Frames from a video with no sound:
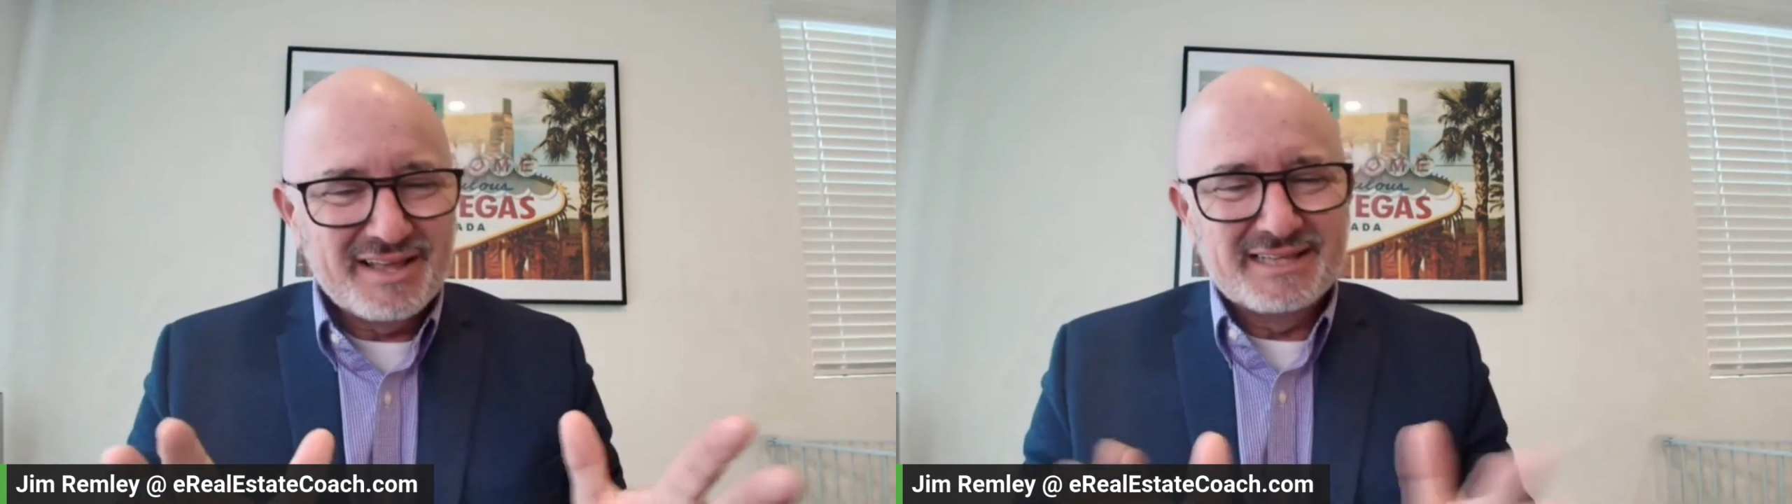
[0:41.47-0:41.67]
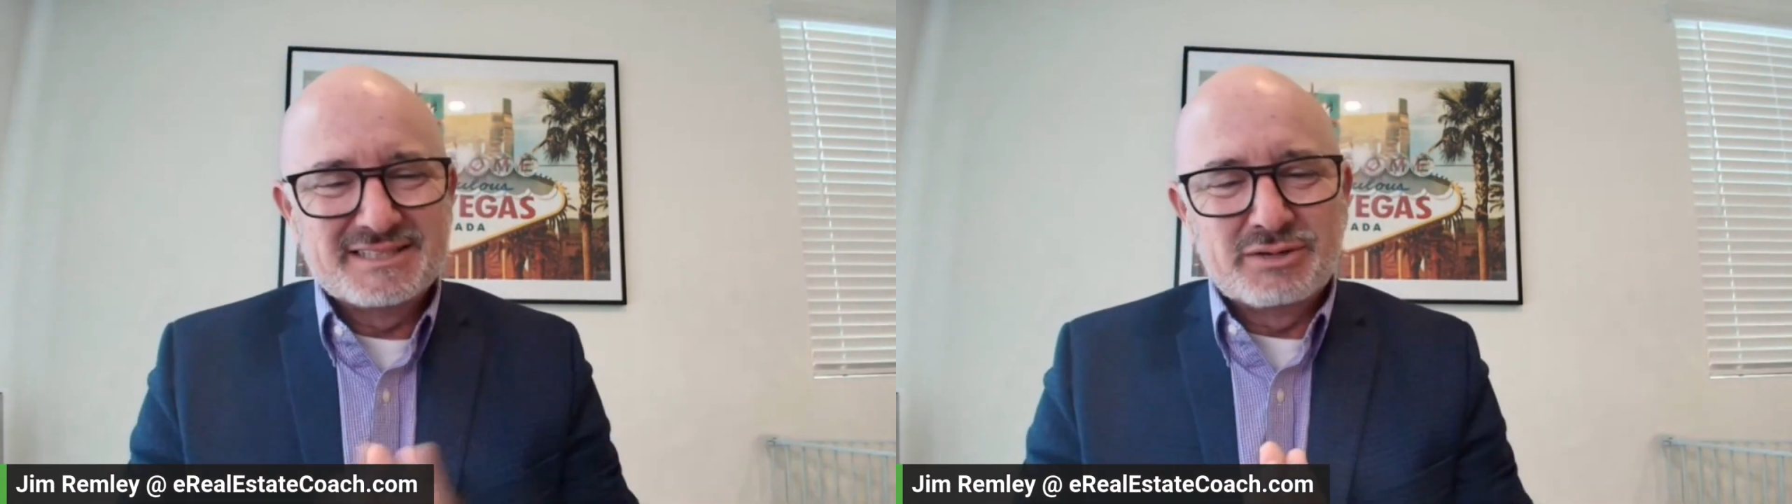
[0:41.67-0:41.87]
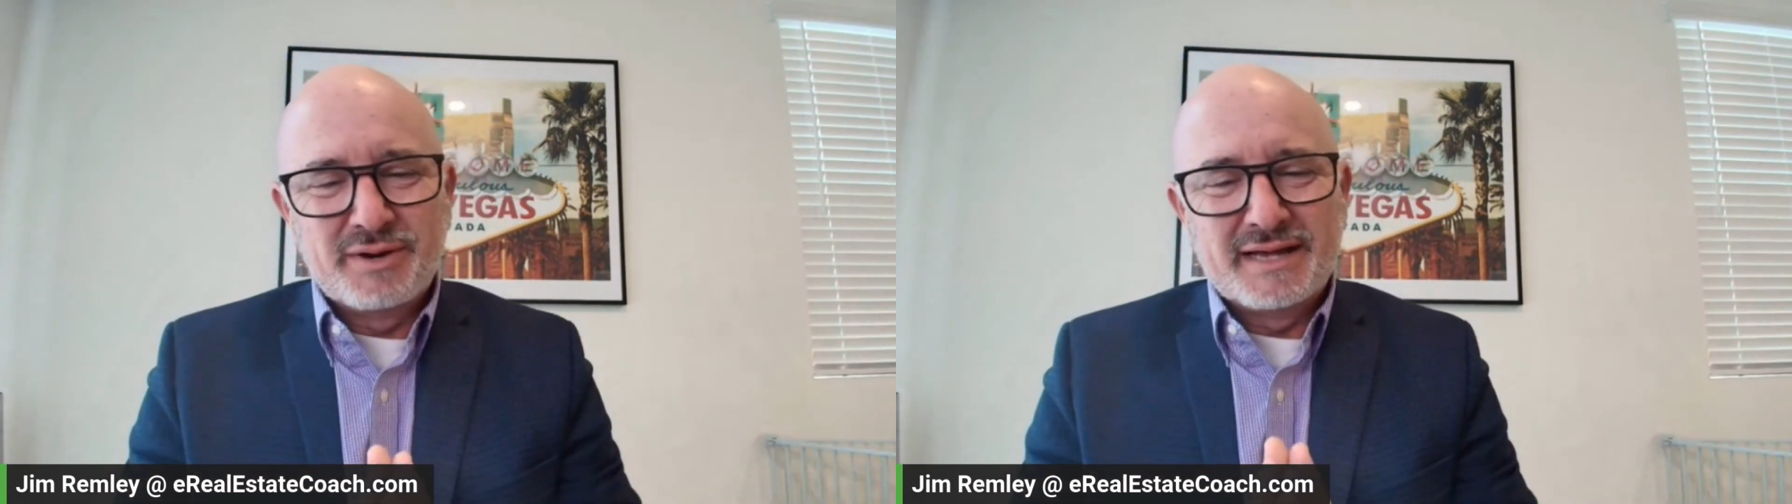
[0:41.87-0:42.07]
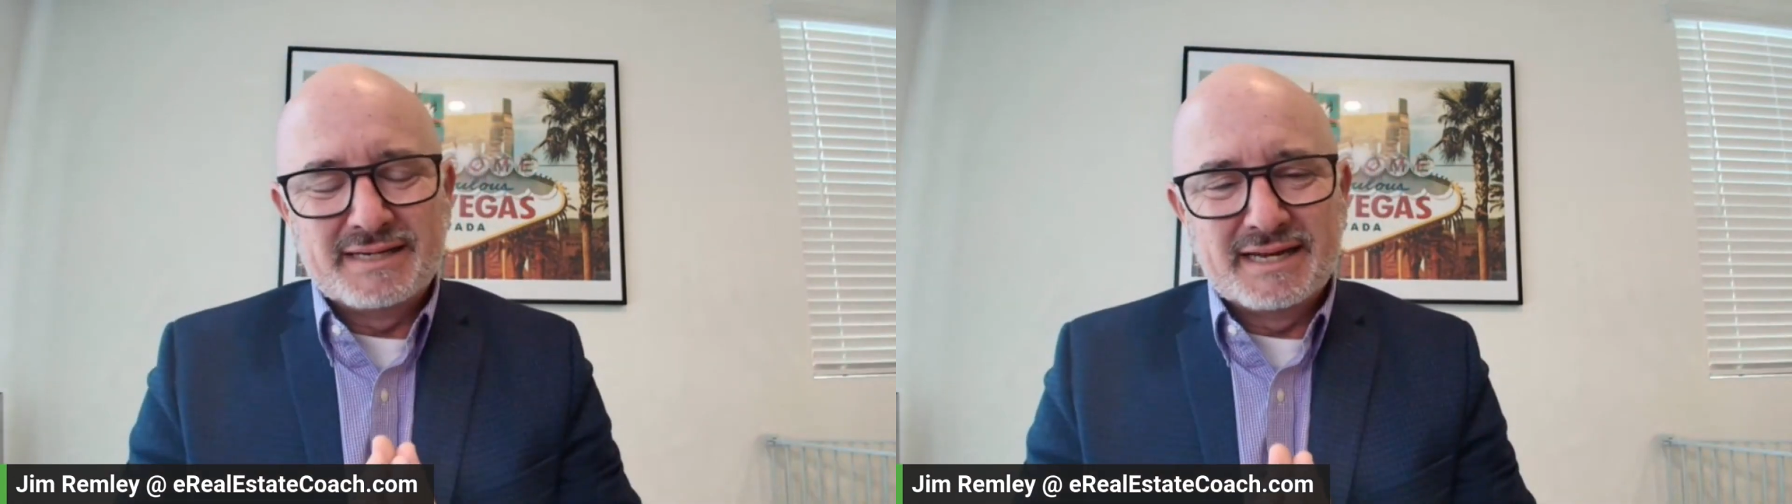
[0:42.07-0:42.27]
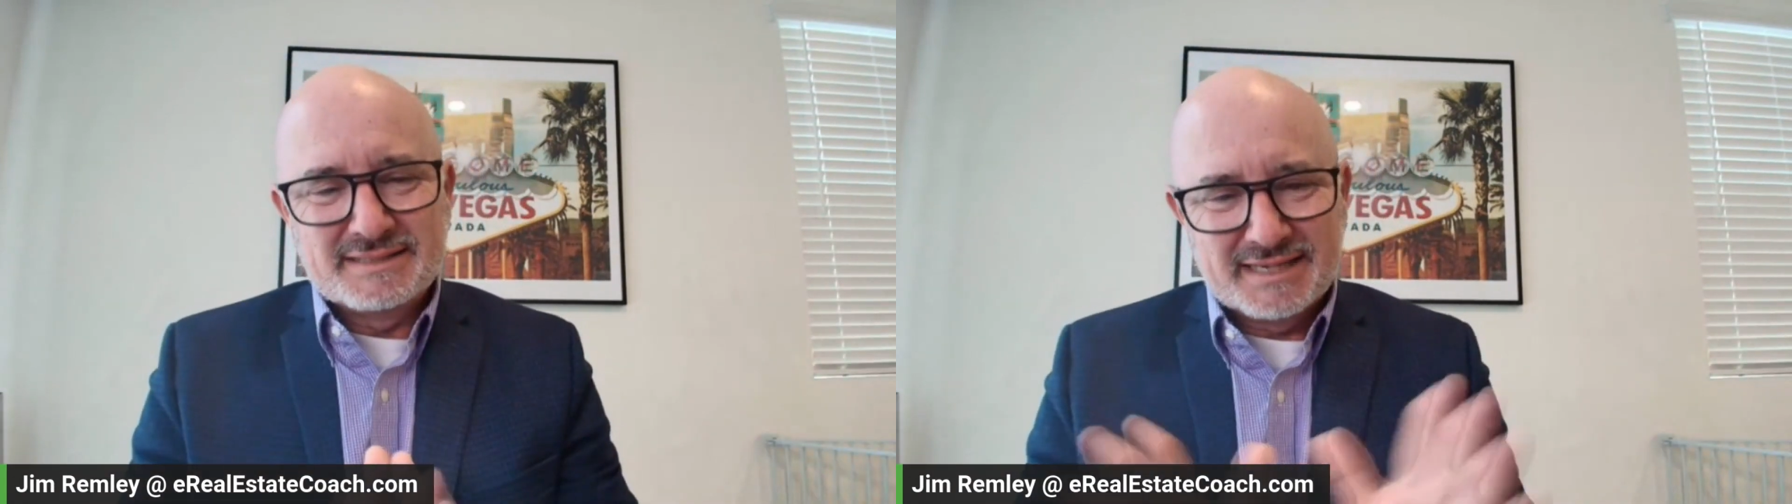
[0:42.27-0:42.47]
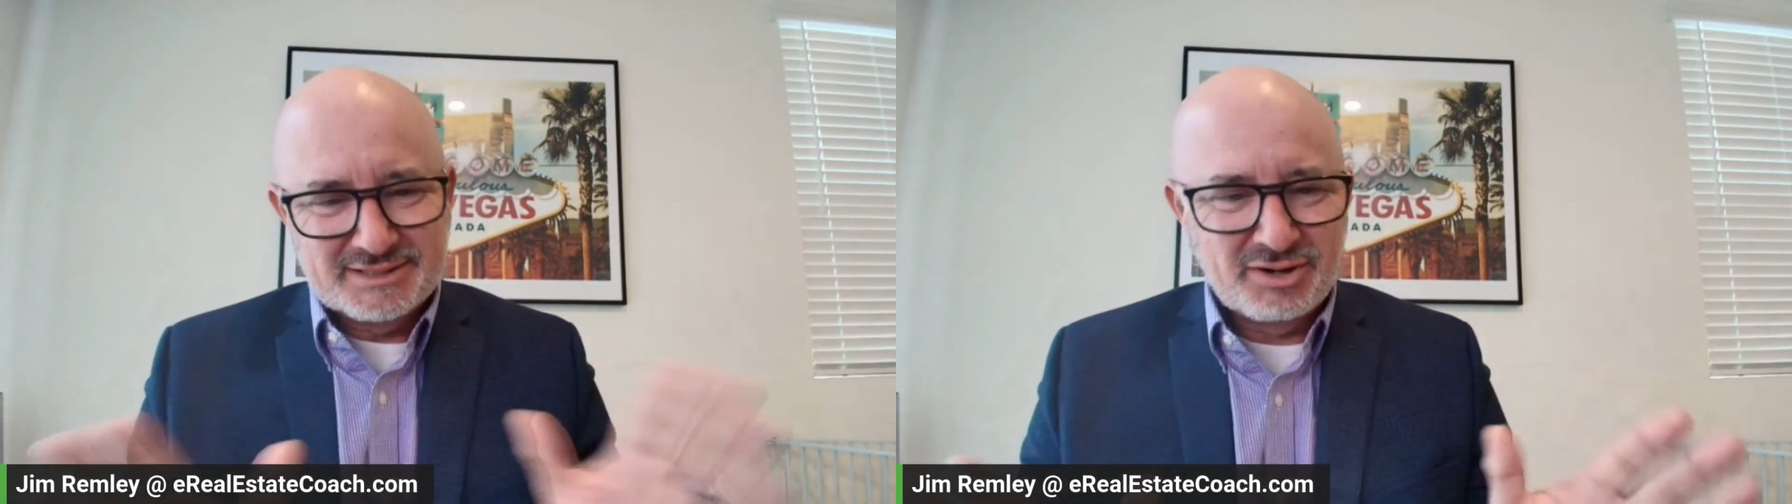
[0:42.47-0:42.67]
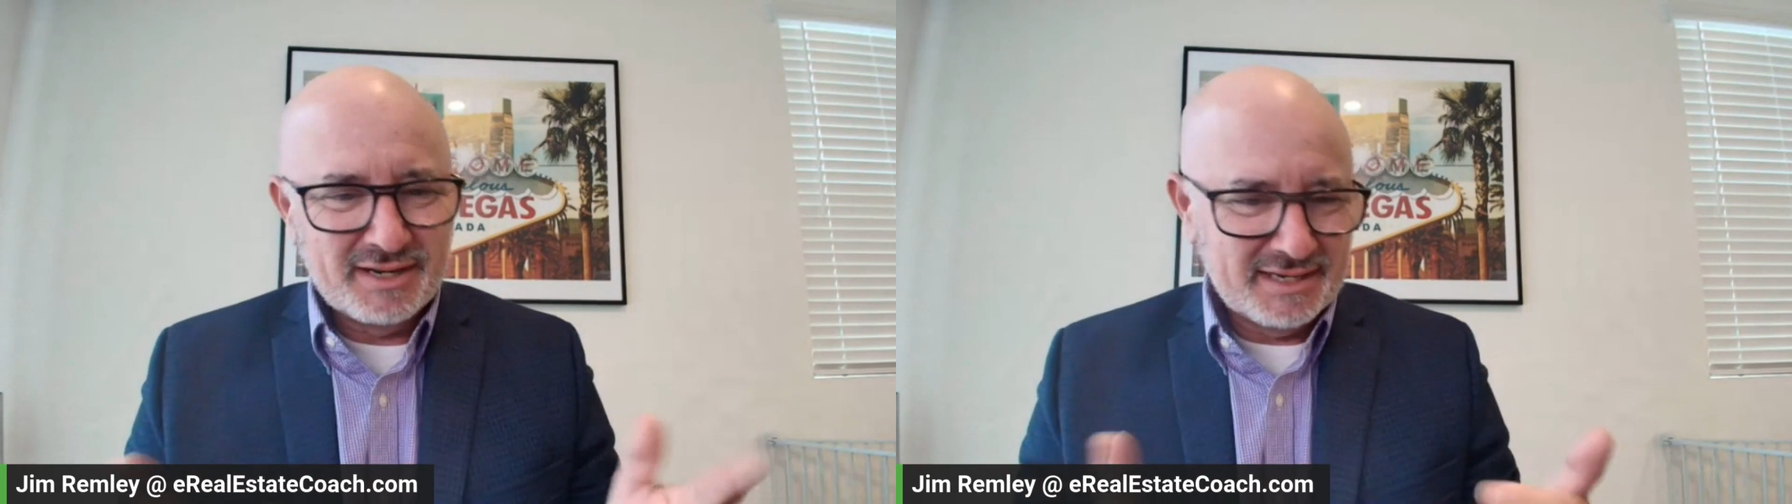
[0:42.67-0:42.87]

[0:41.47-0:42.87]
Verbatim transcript: And so what I did is I started